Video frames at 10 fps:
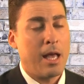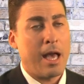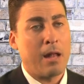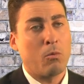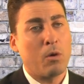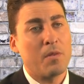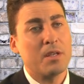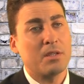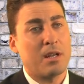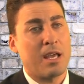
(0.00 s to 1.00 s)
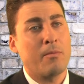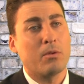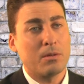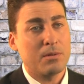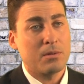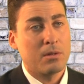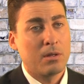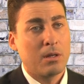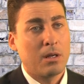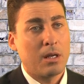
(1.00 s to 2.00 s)
And what this enables
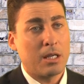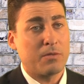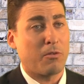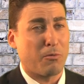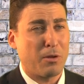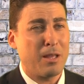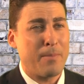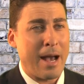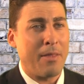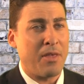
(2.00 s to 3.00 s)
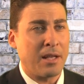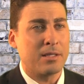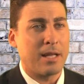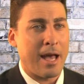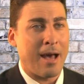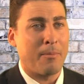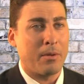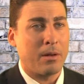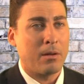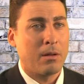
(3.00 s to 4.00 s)
is for really bad things to
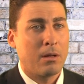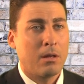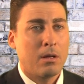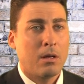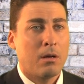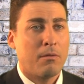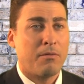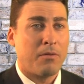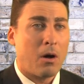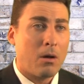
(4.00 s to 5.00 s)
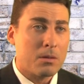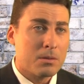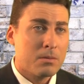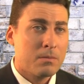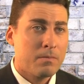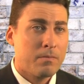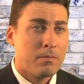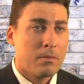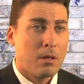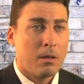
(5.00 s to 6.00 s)
happen. Falls,
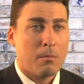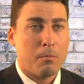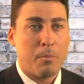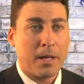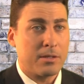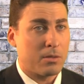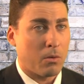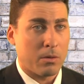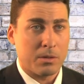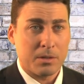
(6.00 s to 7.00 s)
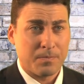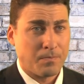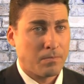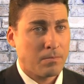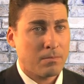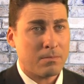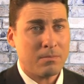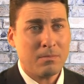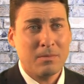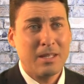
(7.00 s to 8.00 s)
bed sores,
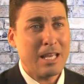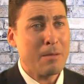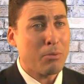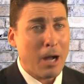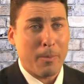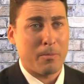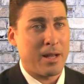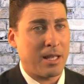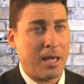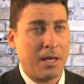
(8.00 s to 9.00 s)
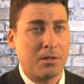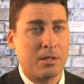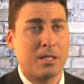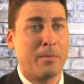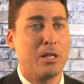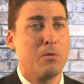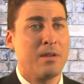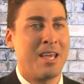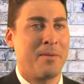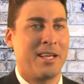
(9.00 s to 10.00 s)
improper medications, I mean, you
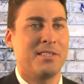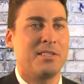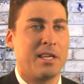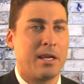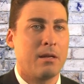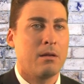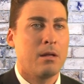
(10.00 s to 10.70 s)
name it, I see it.